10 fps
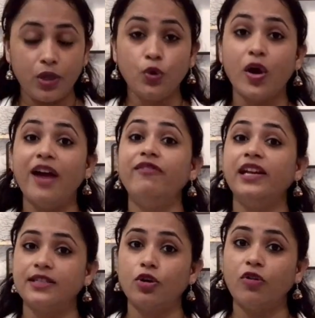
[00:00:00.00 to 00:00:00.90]
You have
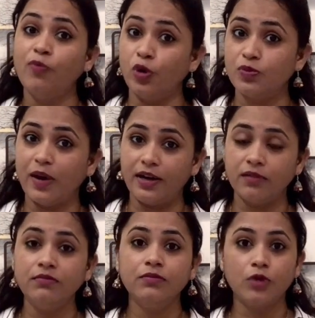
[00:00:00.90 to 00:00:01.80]
lesser of
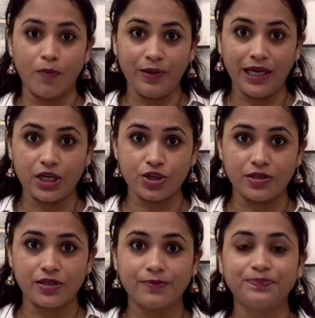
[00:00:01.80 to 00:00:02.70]
postpartum
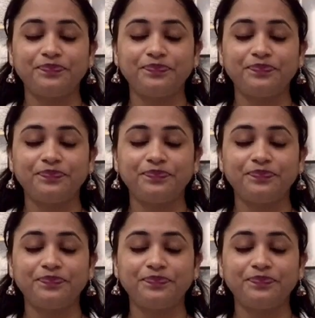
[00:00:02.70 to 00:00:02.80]
complications.